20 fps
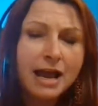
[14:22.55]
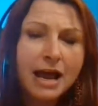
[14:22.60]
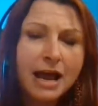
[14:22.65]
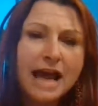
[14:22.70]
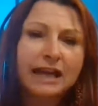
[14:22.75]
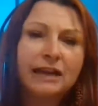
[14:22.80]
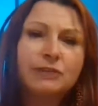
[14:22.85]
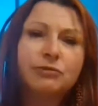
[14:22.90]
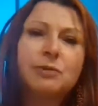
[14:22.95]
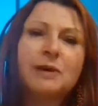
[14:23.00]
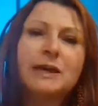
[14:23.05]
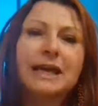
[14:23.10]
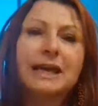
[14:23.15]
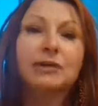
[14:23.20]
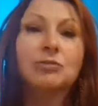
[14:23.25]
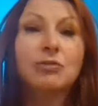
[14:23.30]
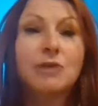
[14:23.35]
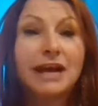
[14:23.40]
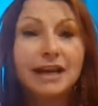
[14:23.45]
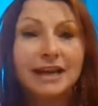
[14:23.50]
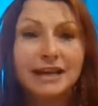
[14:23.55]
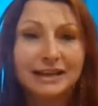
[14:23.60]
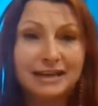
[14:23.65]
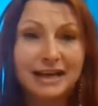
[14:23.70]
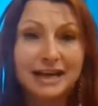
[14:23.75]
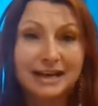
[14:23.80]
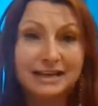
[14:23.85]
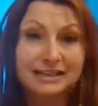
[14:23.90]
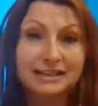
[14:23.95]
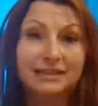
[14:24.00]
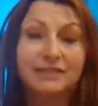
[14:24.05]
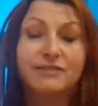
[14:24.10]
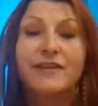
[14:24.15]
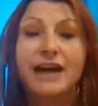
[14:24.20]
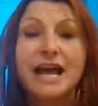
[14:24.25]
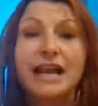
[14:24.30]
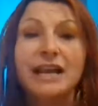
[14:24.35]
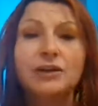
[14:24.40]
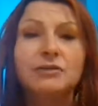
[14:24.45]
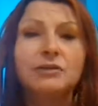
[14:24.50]
And if we can recognize the
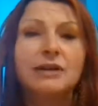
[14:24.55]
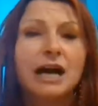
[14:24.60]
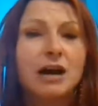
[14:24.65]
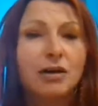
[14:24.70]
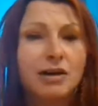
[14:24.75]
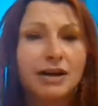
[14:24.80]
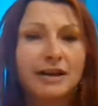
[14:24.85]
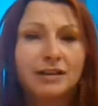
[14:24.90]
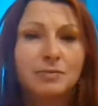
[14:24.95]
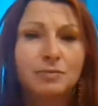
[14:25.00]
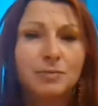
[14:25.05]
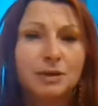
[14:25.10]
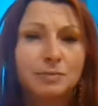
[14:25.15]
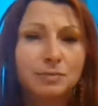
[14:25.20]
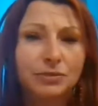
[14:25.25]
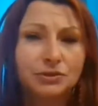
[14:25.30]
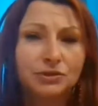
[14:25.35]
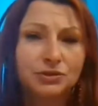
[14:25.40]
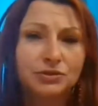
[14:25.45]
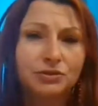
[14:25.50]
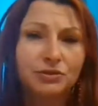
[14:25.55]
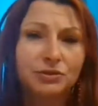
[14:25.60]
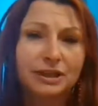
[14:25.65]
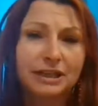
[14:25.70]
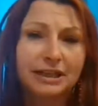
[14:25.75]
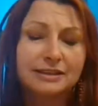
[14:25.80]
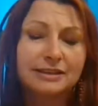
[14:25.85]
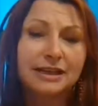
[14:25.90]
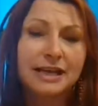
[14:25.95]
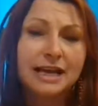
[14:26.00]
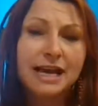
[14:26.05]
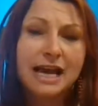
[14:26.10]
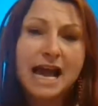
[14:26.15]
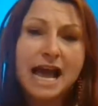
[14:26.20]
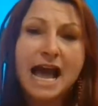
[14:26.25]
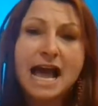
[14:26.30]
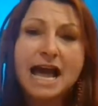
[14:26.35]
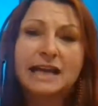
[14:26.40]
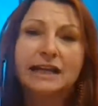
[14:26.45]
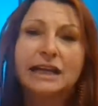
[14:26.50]
value in how other people do things
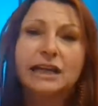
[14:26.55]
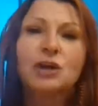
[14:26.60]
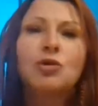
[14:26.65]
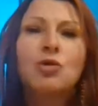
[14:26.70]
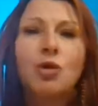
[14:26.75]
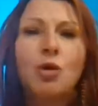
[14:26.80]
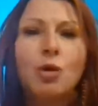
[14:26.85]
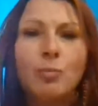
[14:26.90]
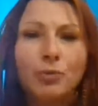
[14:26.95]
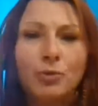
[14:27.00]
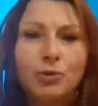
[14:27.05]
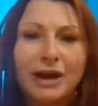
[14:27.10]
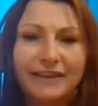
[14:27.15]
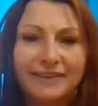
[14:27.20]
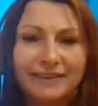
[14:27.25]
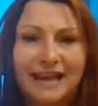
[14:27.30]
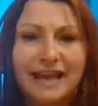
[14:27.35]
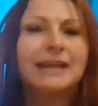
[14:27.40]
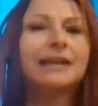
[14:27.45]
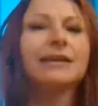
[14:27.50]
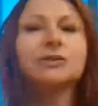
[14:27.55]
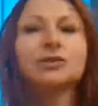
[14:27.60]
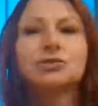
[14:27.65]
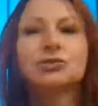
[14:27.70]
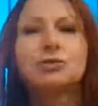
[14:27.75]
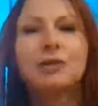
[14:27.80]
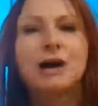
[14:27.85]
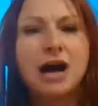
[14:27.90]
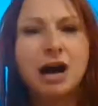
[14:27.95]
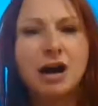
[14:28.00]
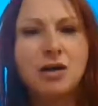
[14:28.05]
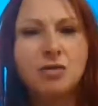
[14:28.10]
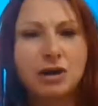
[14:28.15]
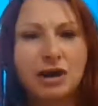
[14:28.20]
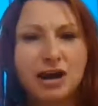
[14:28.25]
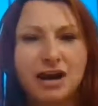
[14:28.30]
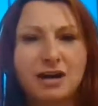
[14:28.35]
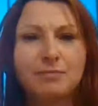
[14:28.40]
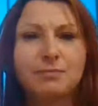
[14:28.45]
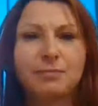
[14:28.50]
and incorporate that into our
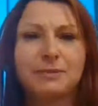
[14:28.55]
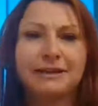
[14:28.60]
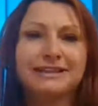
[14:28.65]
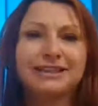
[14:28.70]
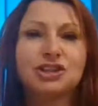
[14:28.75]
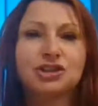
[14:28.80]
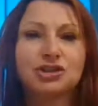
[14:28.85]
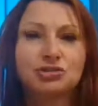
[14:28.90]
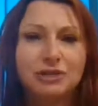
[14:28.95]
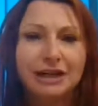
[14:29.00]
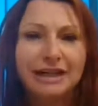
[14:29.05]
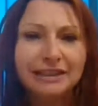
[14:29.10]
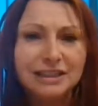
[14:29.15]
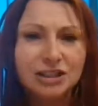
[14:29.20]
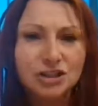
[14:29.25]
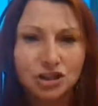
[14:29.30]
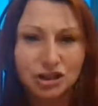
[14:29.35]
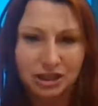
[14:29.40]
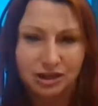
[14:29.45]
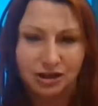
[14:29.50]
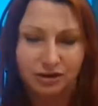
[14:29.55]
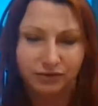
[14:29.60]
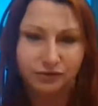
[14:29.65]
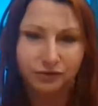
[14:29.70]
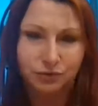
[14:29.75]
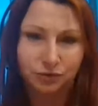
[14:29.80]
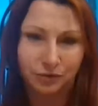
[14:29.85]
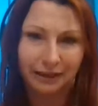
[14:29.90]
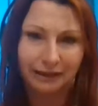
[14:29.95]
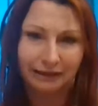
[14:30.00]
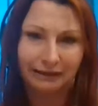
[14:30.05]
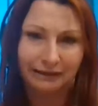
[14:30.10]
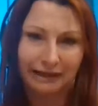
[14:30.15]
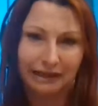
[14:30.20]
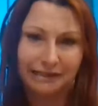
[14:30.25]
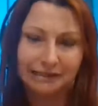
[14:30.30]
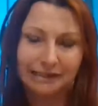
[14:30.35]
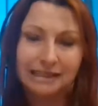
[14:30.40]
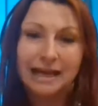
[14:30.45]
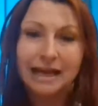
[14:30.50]
company's strategy of doing
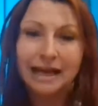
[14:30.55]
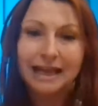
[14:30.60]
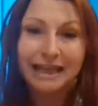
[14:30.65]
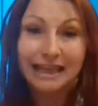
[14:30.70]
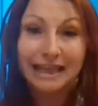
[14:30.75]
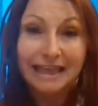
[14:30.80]
things,